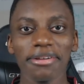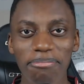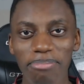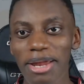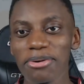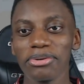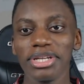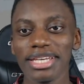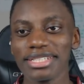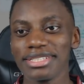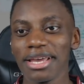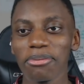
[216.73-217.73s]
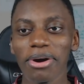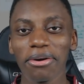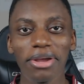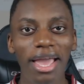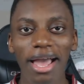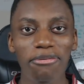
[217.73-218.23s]
Penalty,
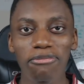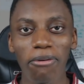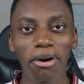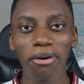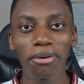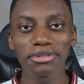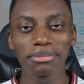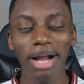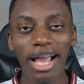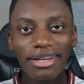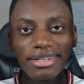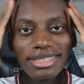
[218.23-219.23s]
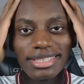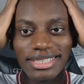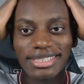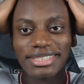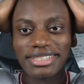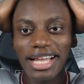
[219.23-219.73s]
4 goals. My
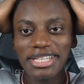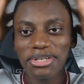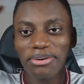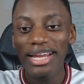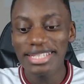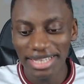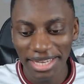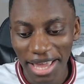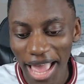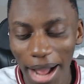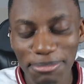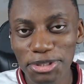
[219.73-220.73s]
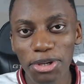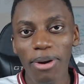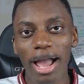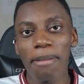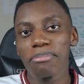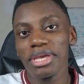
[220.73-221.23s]
goodness, that's crazy. I'm so
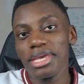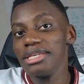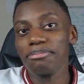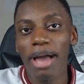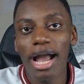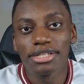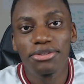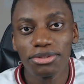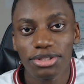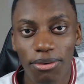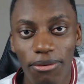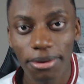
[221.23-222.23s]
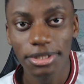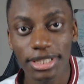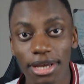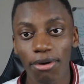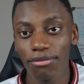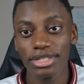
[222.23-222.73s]
happy he's back to score
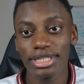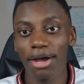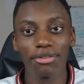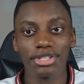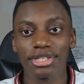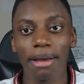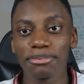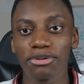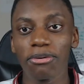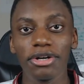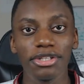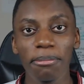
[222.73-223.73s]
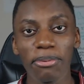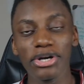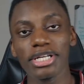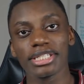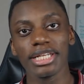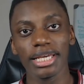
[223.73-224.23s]
himself. He's now the top scorer in the
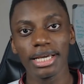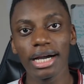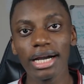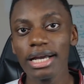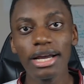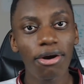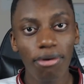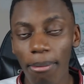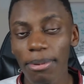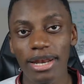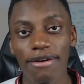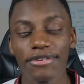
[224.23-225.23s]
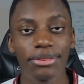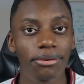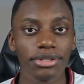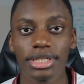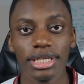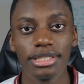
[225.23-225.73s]
Bundesliga. Robert
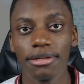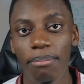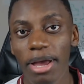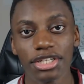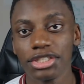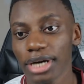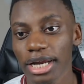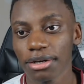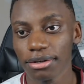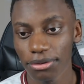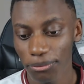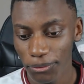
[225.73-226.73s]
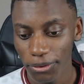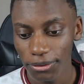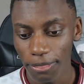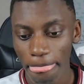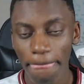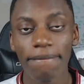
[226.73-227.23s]
Lewandowski is the best striker in the world.
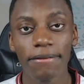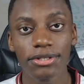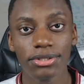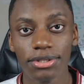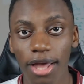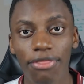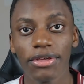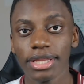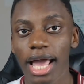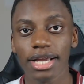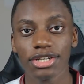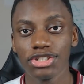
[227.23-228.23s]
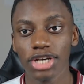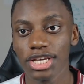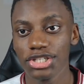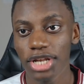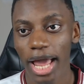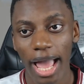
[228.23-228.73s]
There's nothing that can
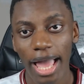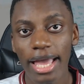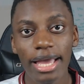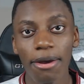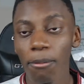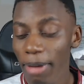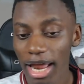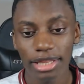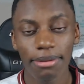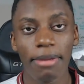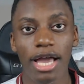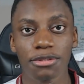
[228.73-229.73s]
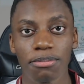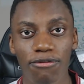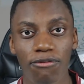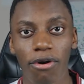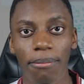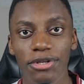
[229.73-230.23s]
change that. Man of the match
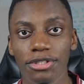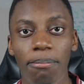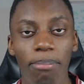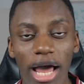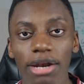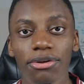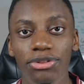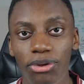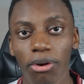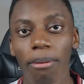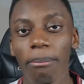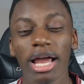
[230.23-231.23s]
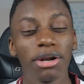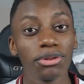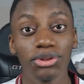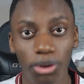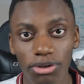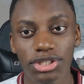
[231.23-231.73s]
performance, Ballon d'Or,
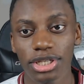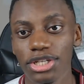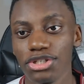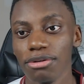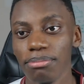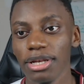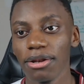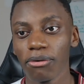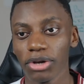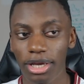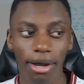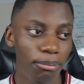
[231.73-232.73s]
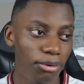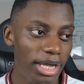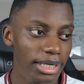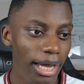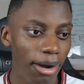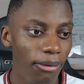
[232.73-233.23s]
Lewandowski should be loading up
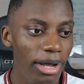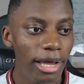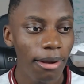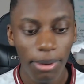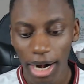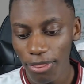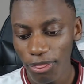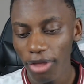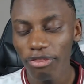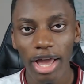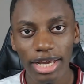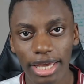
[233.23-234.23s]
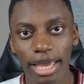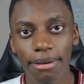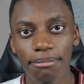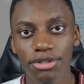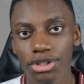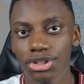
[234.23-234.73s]
right now. But I thought that
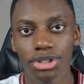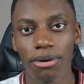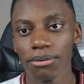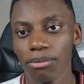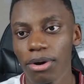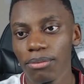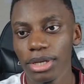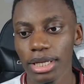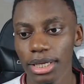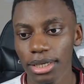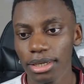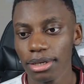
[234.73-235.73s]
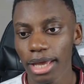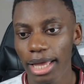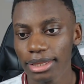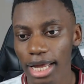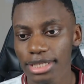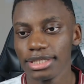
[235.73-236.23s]
game just showed what we needed,
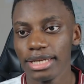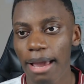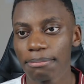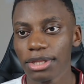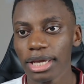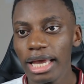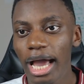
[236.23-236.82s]
and that's depth.